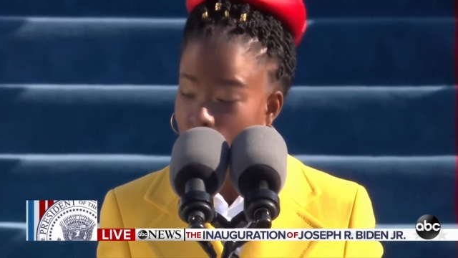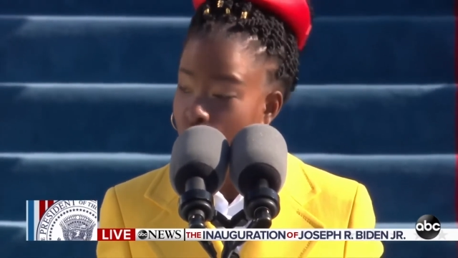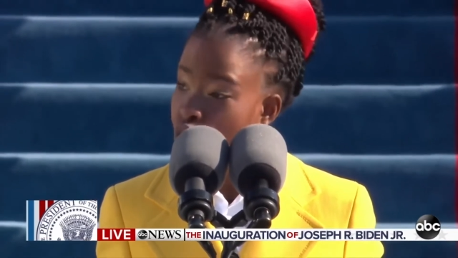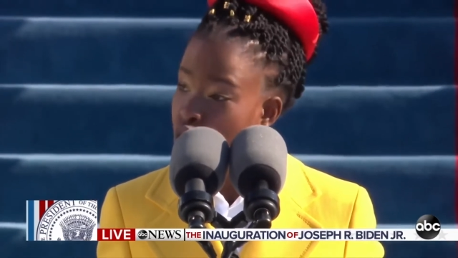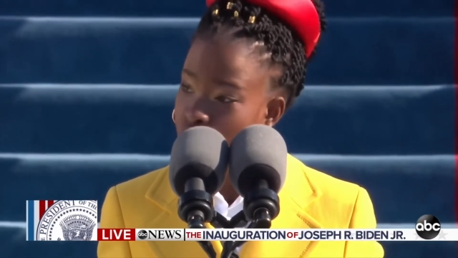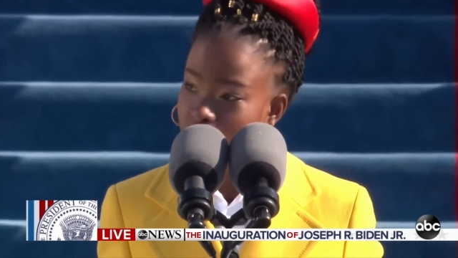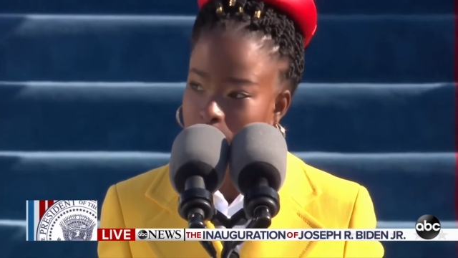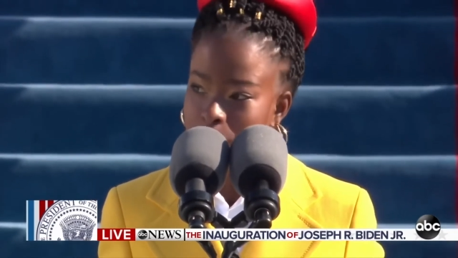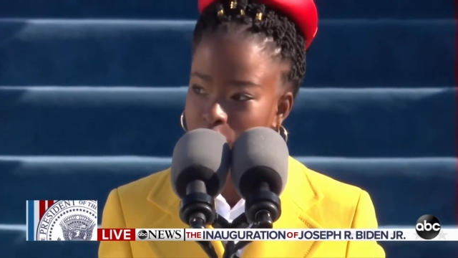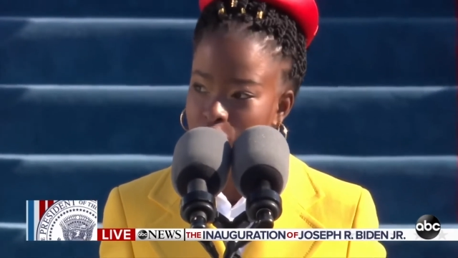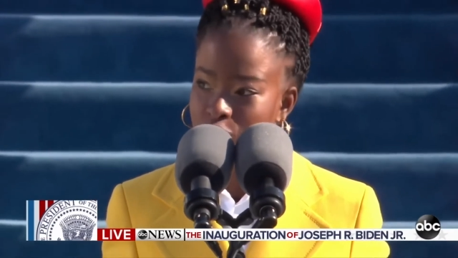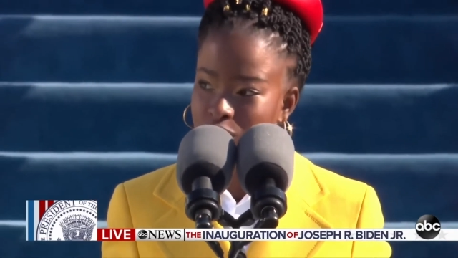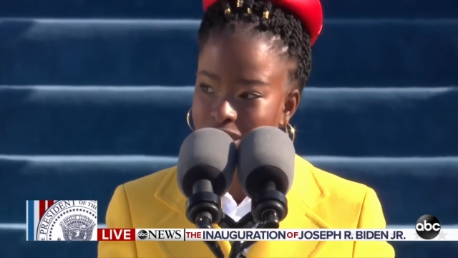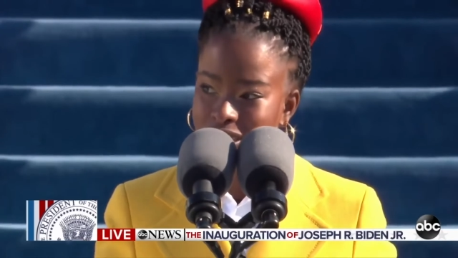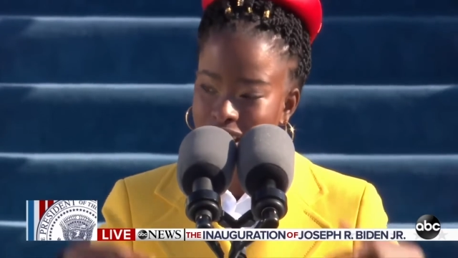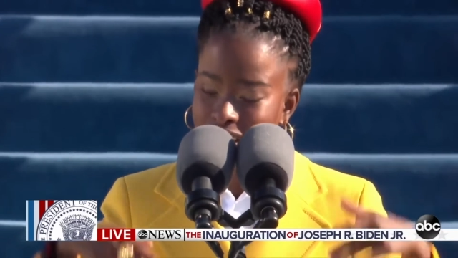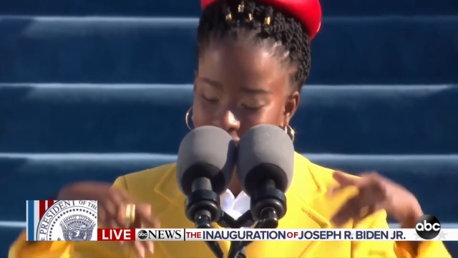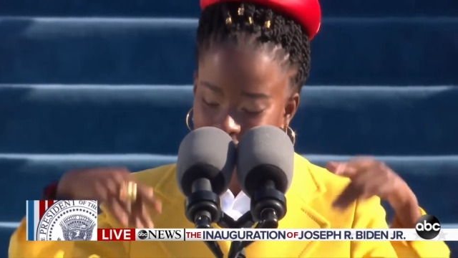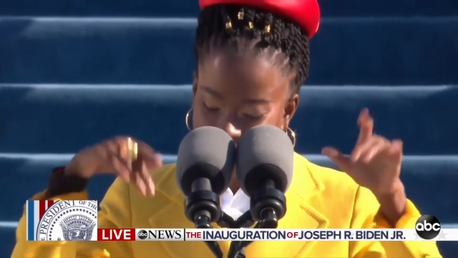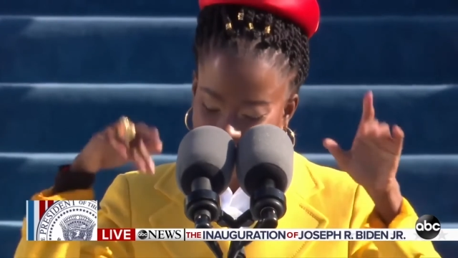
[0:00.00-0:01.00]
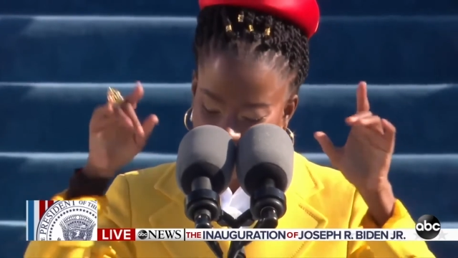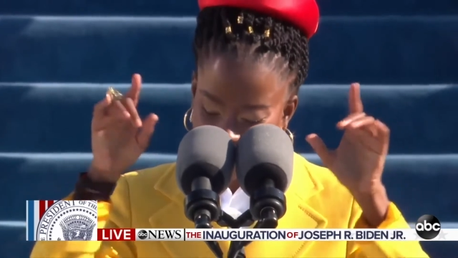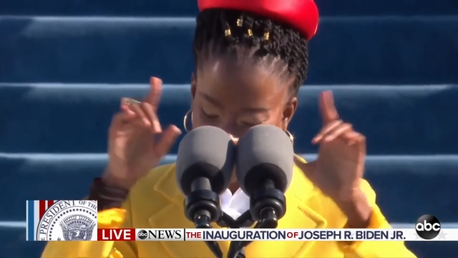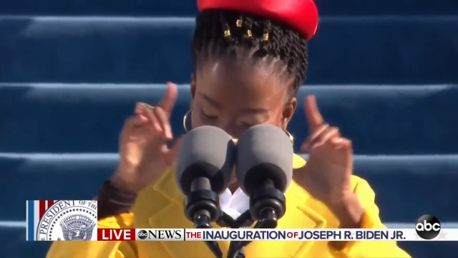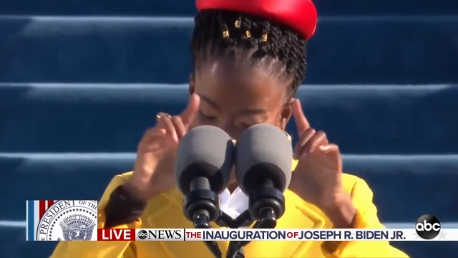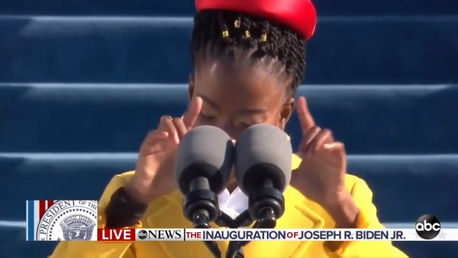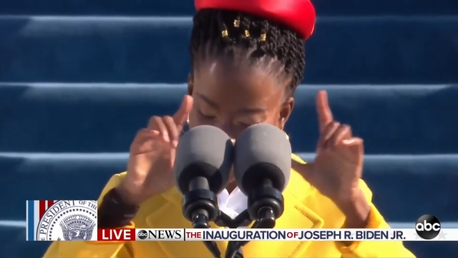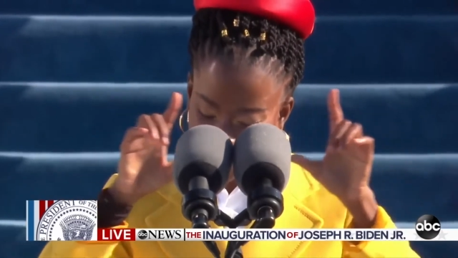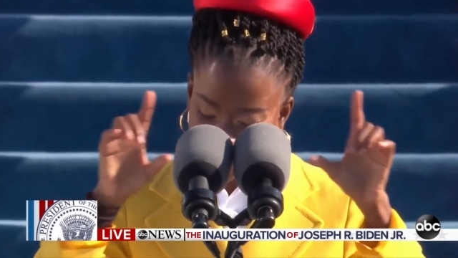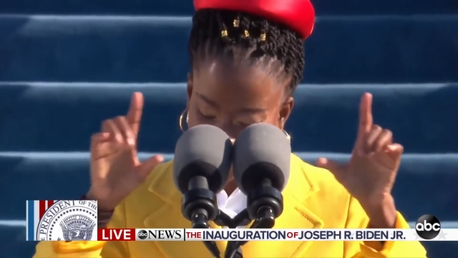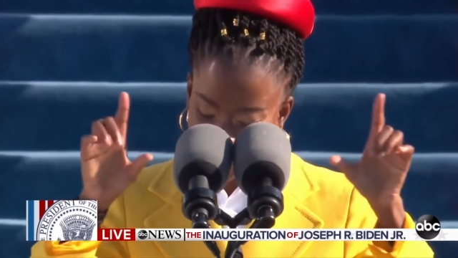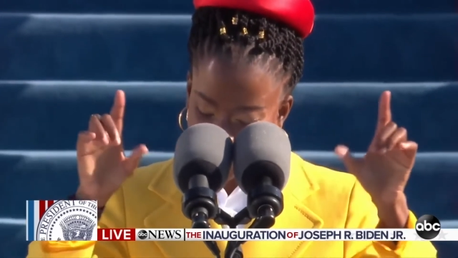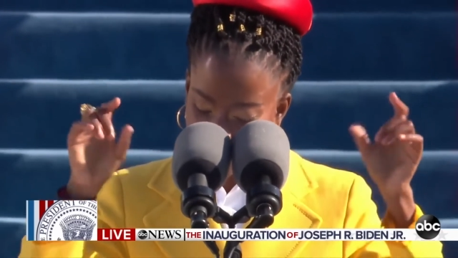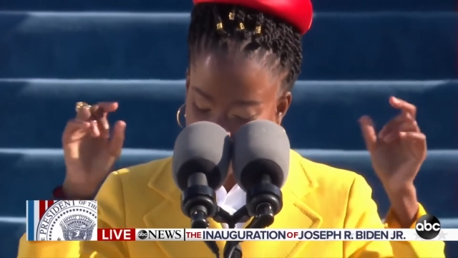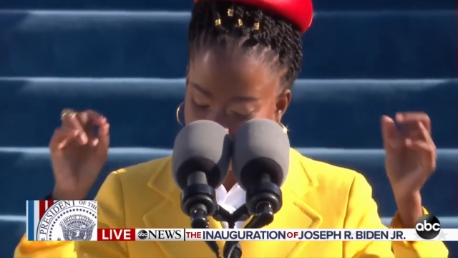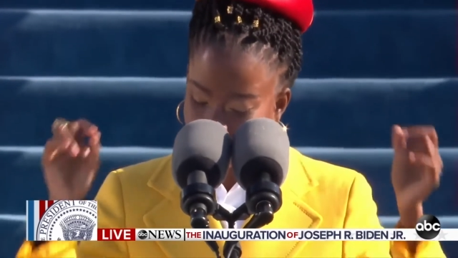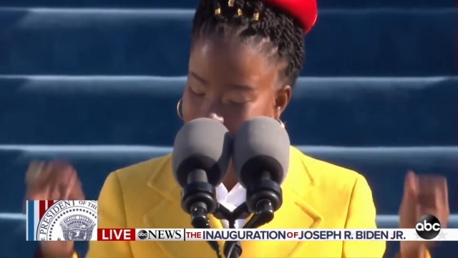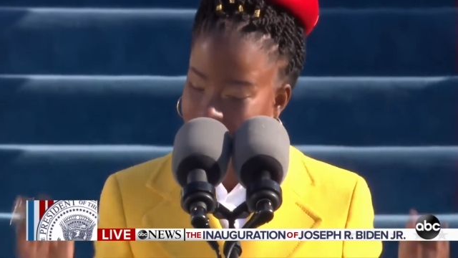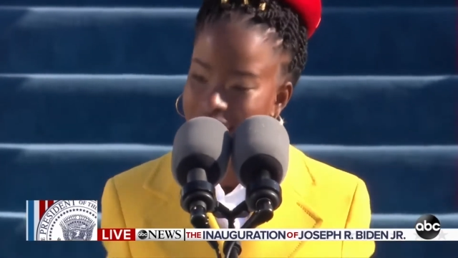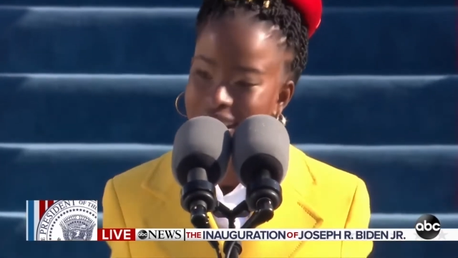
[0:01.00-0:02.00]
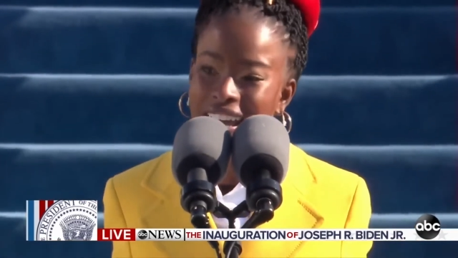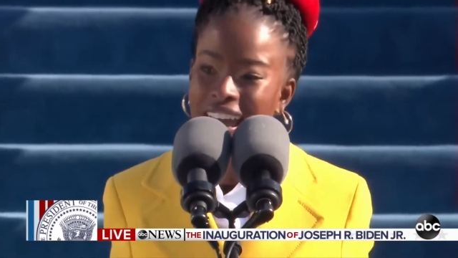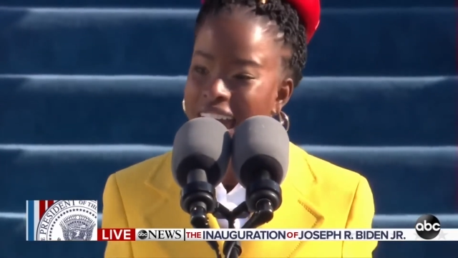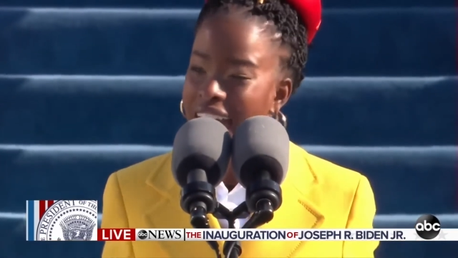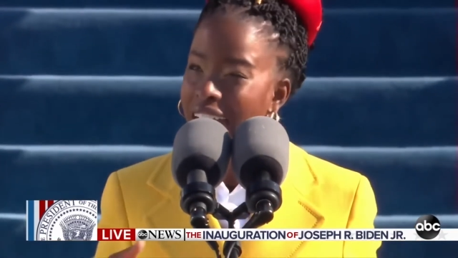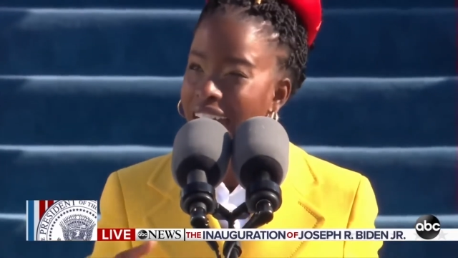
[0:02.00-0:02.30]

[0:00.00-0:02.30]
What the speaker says: Scripture tells us to envision that